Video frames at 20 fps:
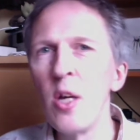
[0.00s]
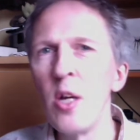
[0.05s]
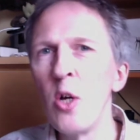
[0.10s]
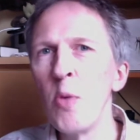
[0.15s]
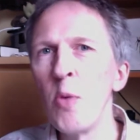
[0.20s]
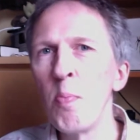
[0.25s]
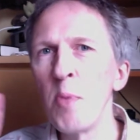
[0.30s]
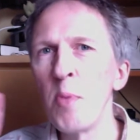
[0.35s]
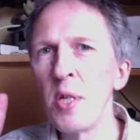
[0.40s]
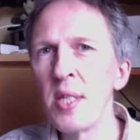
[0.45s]

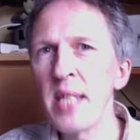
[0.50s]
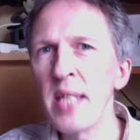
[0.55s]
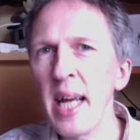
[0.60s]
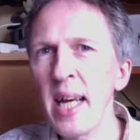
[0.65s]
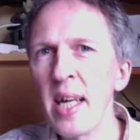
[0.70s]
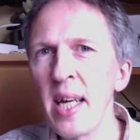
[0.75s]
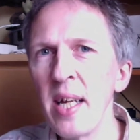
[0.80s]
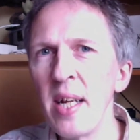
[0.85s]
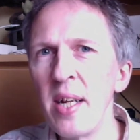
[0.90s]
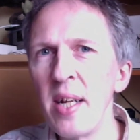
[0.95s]
But
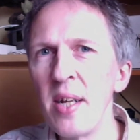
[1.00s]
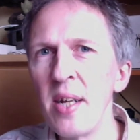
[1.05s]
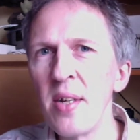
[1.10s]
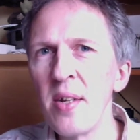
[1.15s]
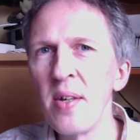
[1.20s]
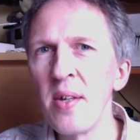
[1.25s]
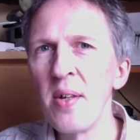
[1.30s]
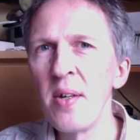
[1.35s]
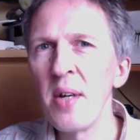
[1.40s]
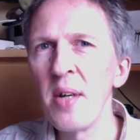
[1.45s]
second,
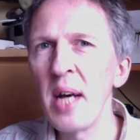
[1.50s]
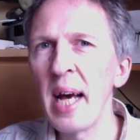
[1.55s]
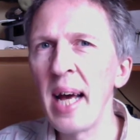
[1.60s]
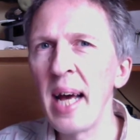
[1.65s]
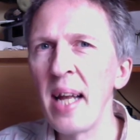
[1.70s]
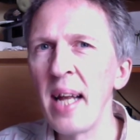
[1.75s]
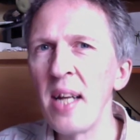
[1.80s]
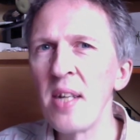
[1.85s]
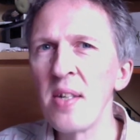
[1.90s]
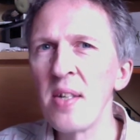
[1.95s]

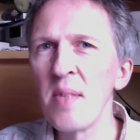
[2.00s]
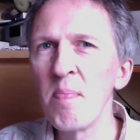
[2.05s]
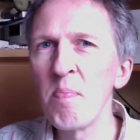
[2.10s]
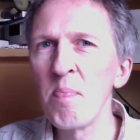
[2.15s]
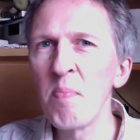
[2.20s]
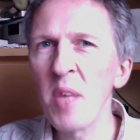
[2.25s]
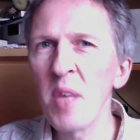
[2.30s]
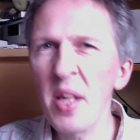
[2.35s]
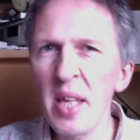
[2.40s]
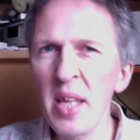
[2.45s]
and
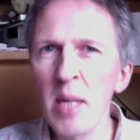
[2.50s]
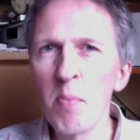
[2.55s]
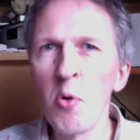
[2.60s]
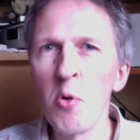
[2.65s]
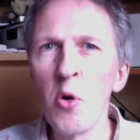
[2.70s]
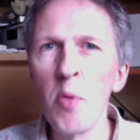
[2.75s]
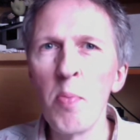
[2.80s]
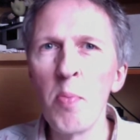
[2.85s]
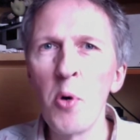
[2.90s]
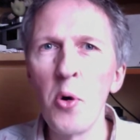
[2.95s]
I think more
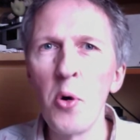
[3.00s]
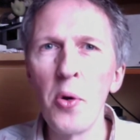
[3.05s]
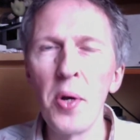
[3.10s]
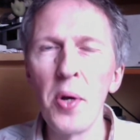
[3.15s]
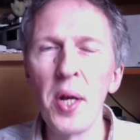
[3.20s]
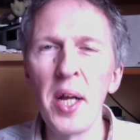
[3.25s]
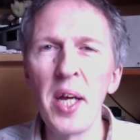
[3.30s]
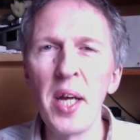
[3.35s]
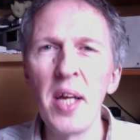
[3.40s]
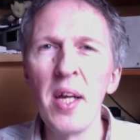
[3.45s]

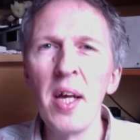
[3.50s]
importantly,